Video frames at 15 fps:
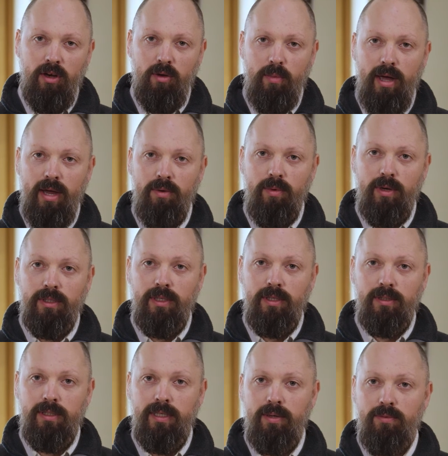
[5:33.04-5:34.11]
on a mountain
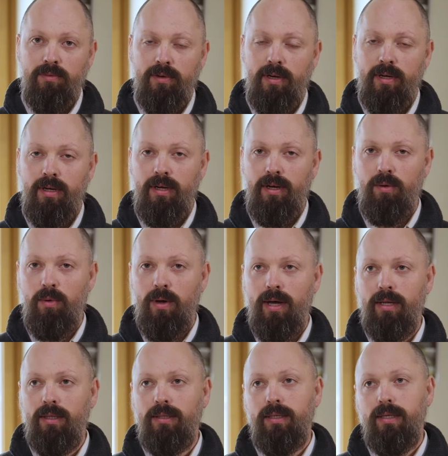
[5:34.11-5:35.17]
rescue team for a
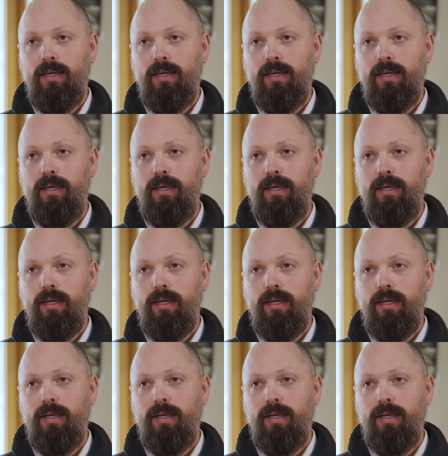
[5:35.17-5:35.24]
while.